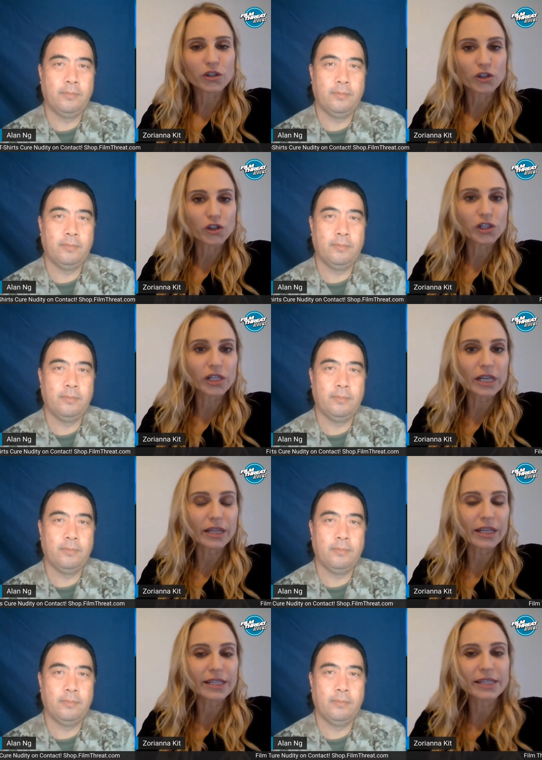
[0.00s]
Speaker 1: she
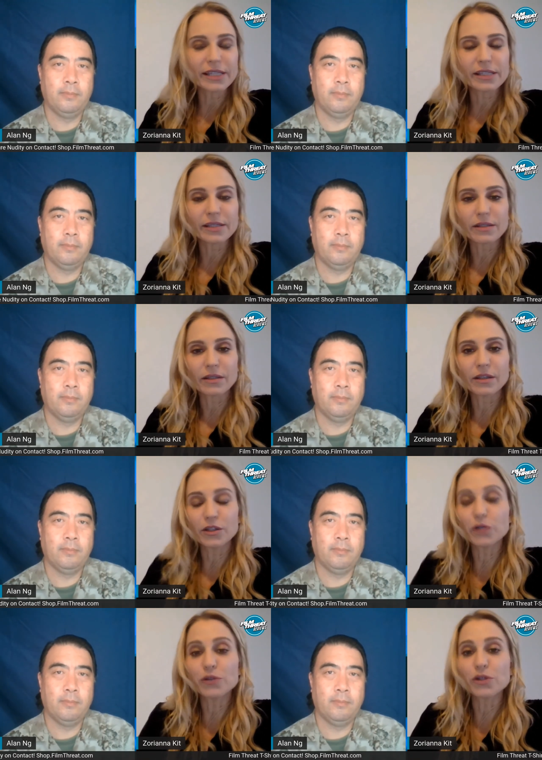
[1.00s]
this is the
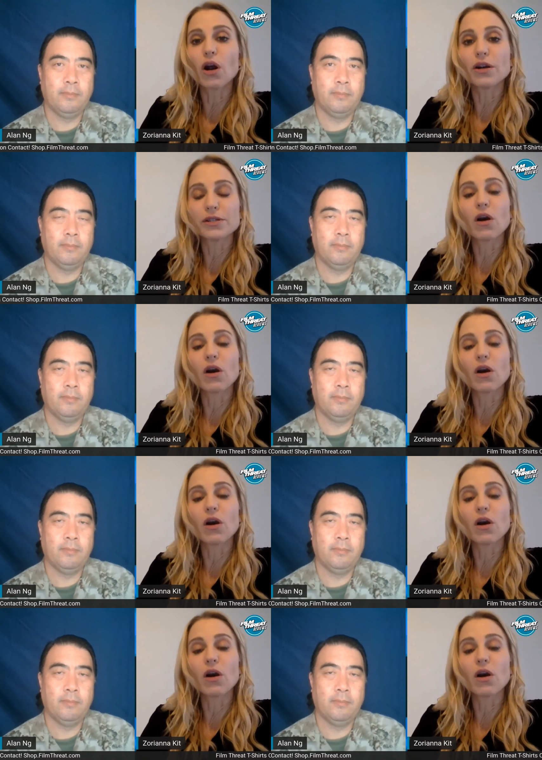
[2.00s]
two stars